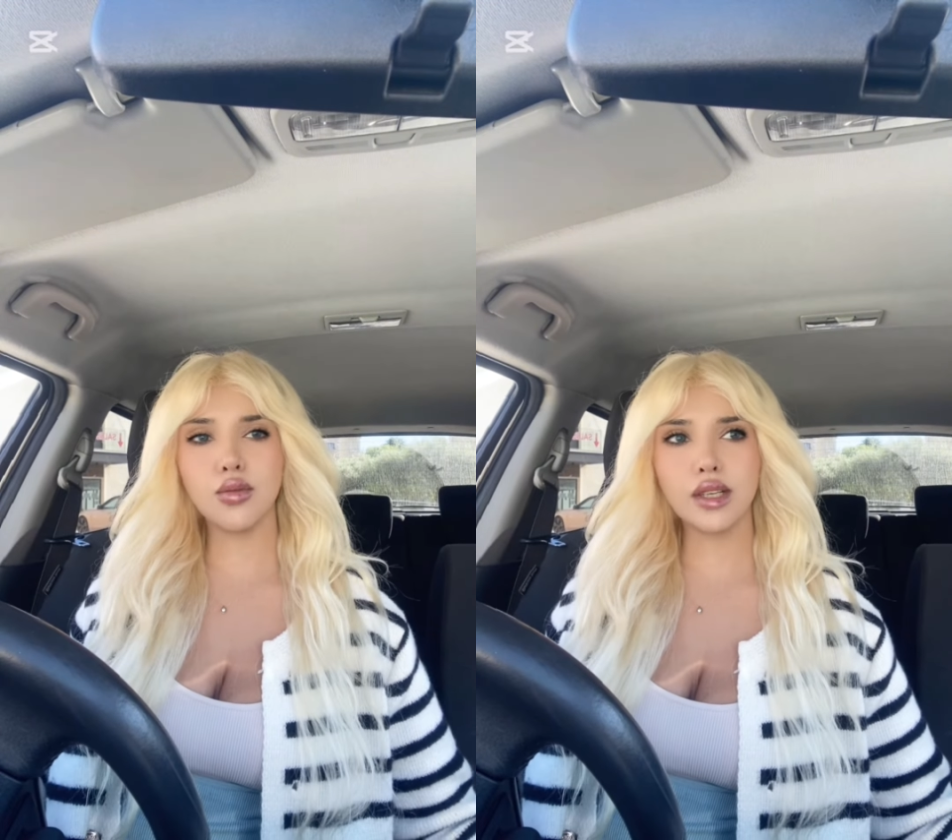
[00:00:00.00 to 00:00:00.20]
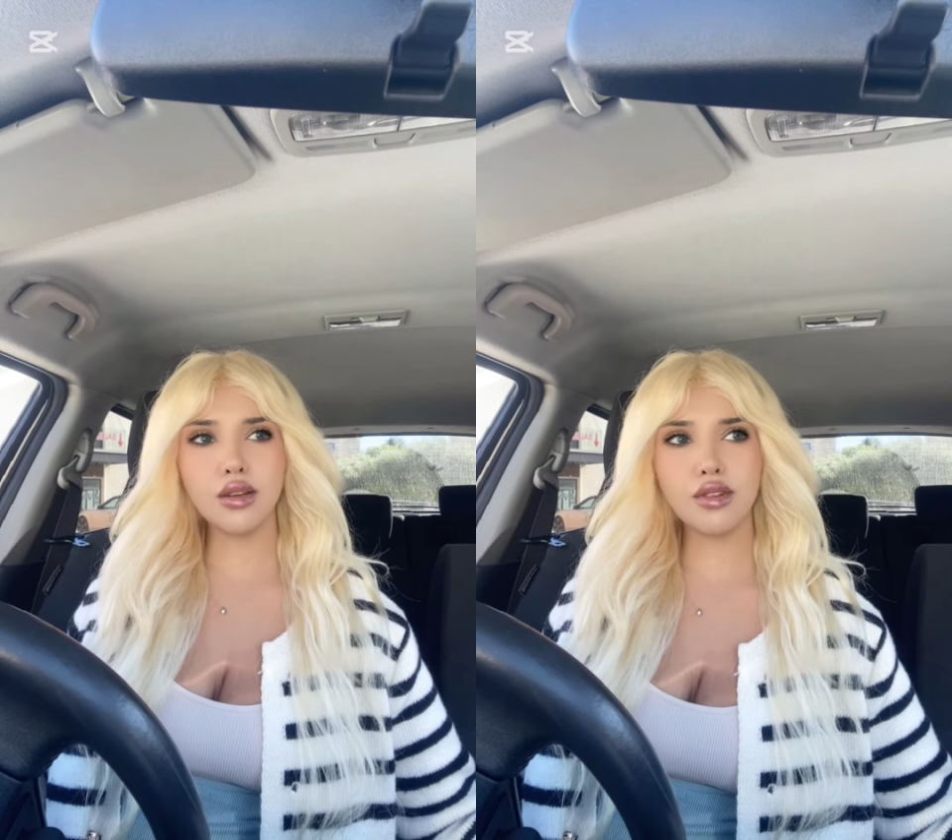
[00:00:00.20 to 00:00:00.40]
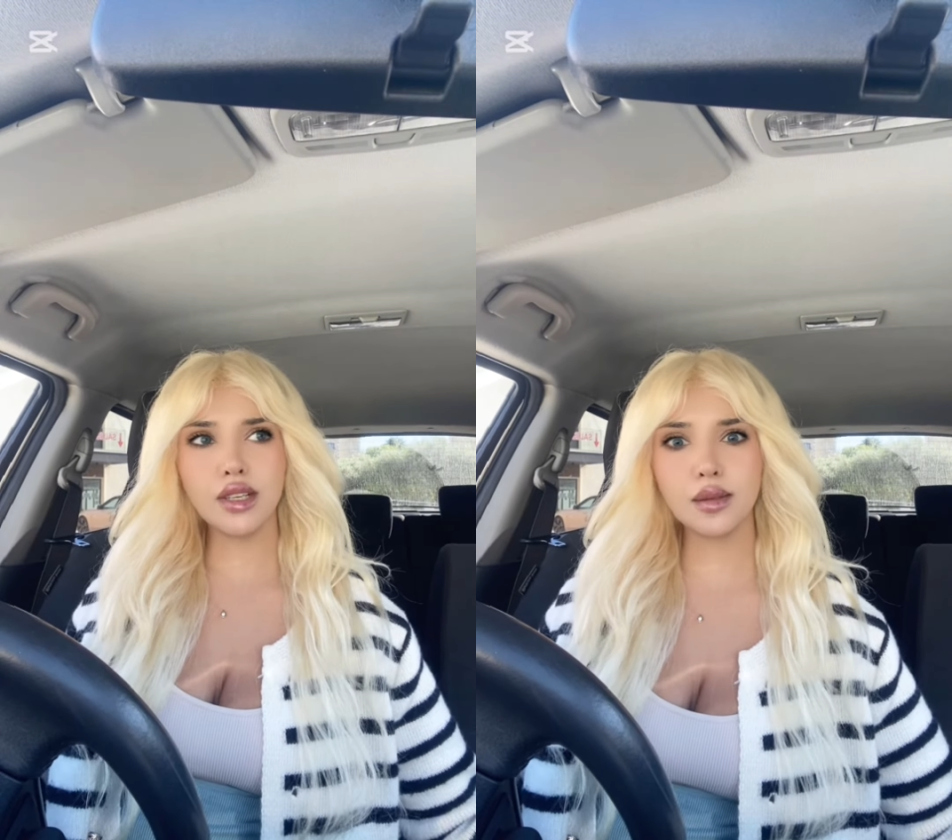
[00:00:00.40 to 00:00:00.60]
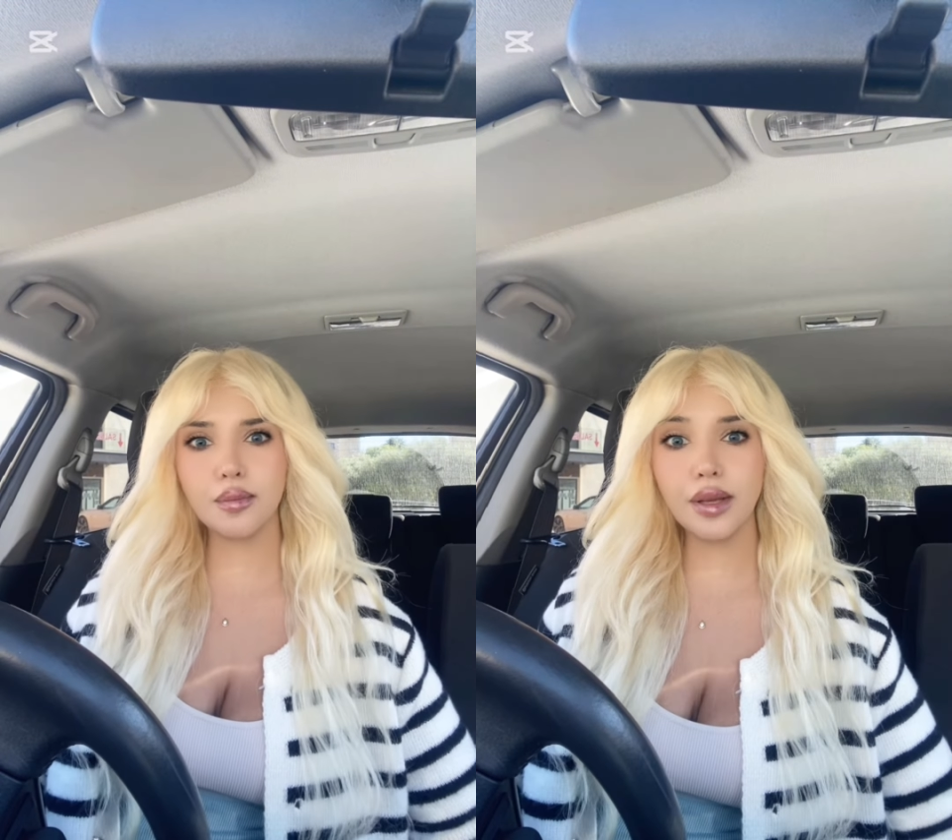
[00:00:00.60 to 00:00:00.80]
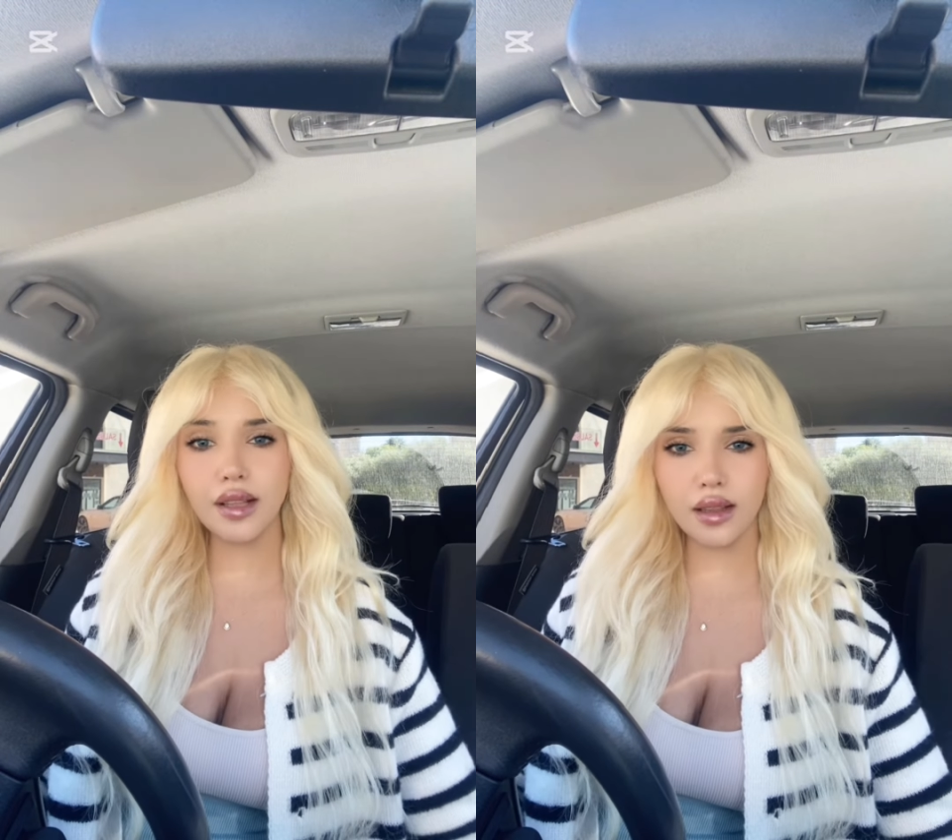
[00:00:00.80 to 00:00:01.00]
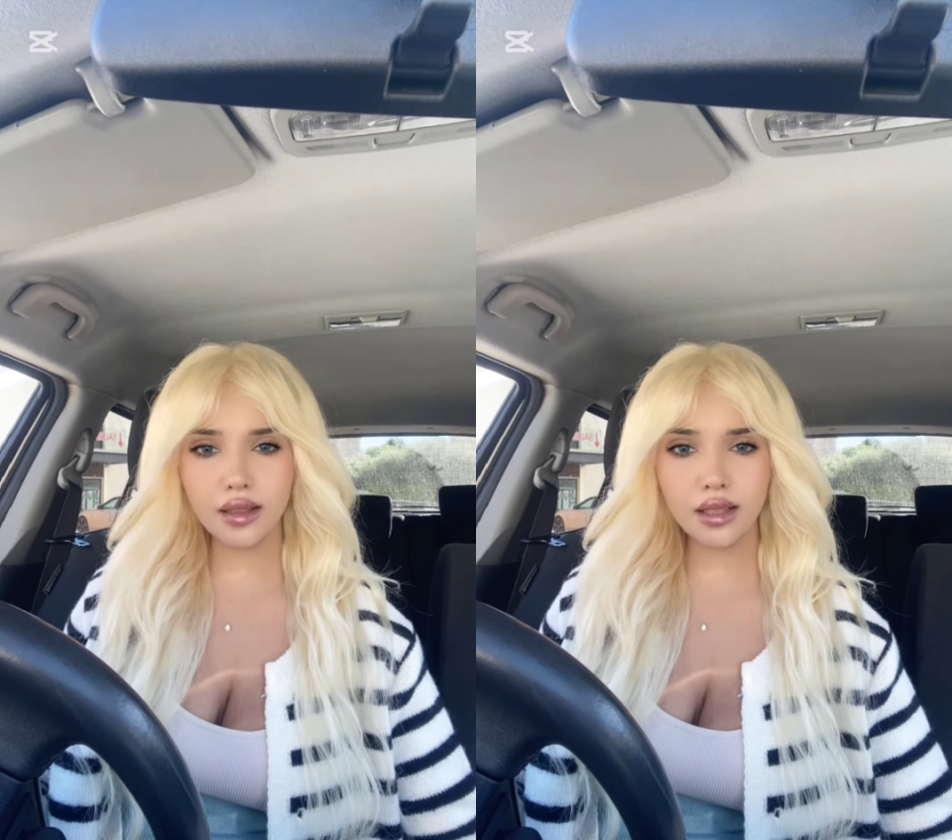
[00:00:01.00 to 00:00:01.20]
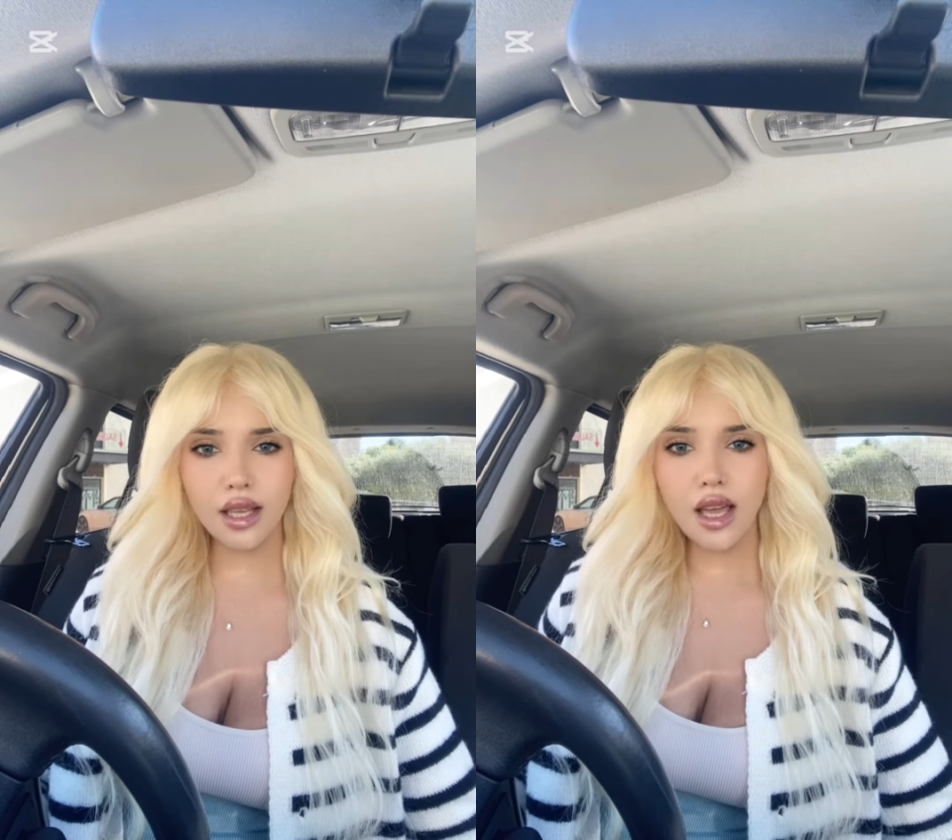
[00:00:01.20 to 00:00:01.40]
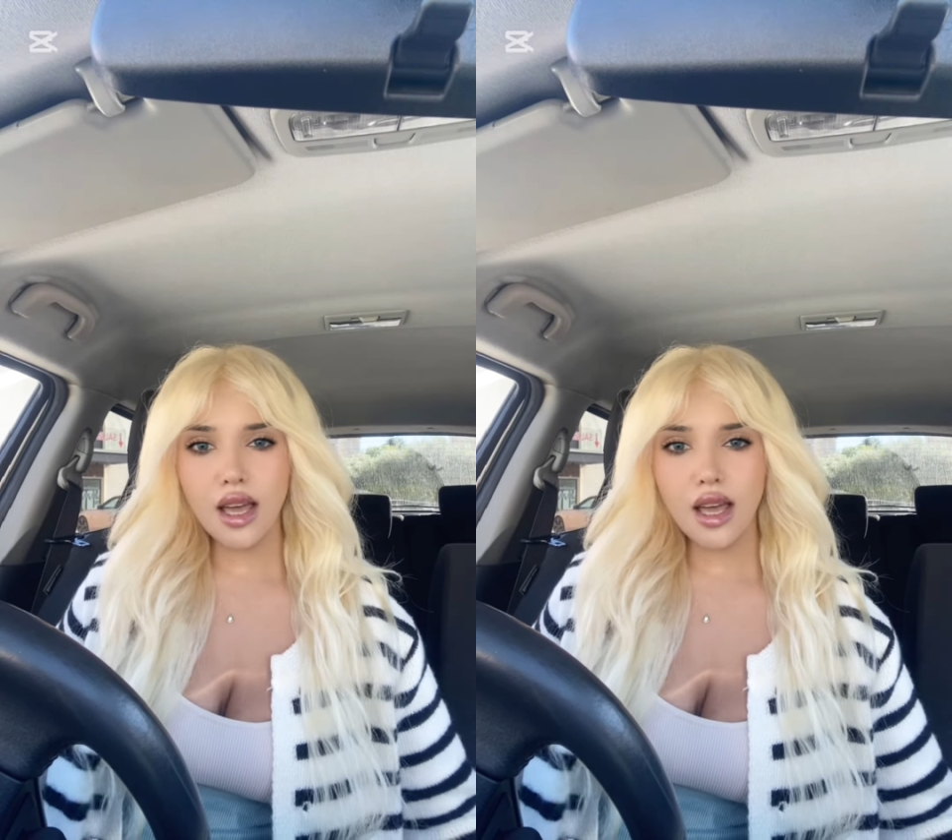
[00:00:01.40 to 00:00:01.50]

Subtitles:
whatever is built,